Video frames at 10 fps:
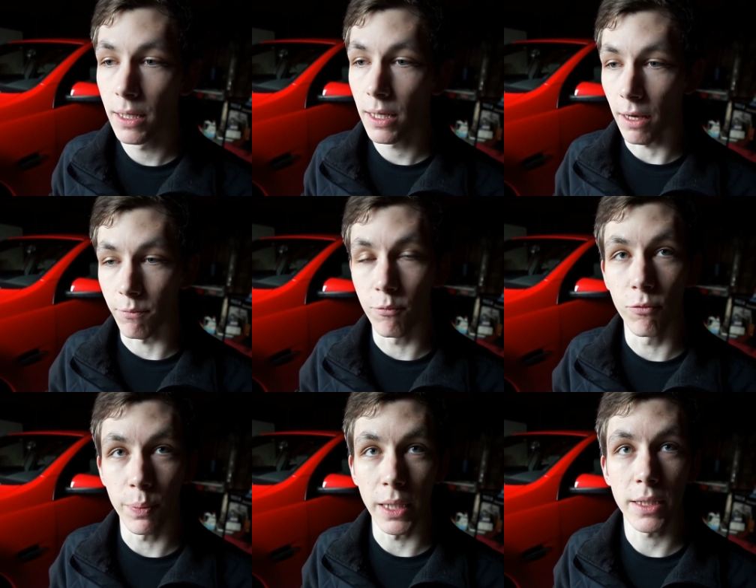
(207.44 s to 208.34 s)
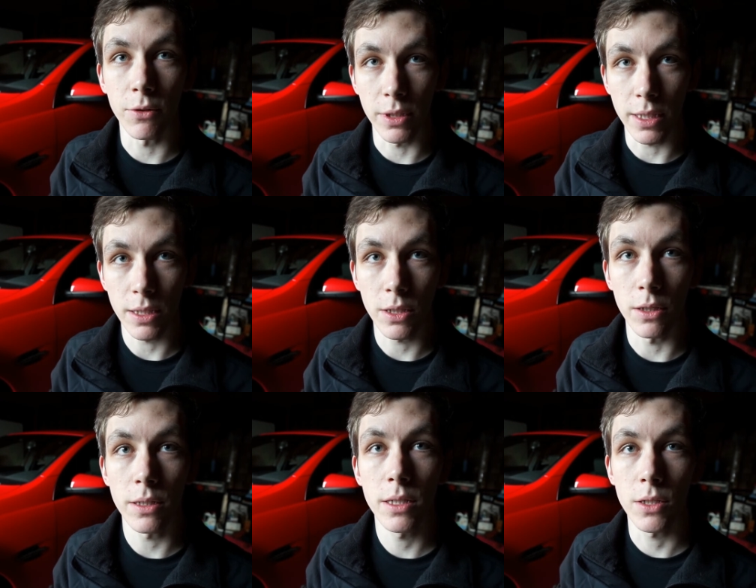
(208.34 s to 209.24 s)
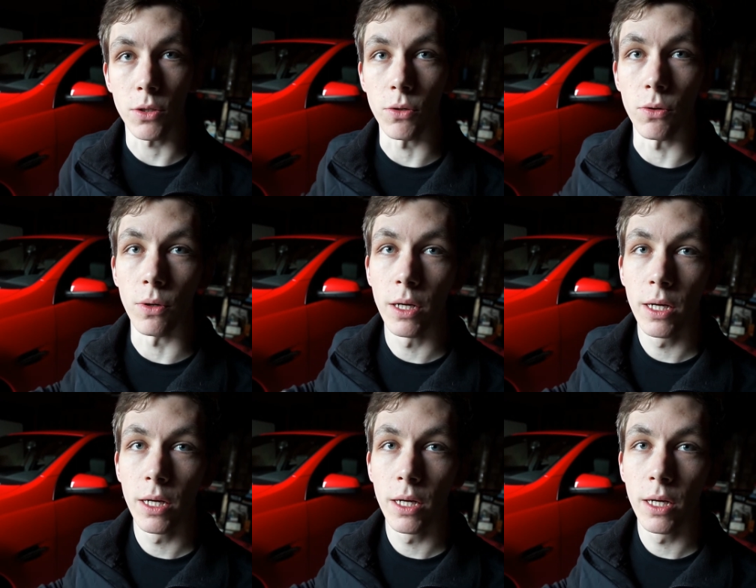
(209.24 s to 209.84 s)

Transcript: have built-in resistors to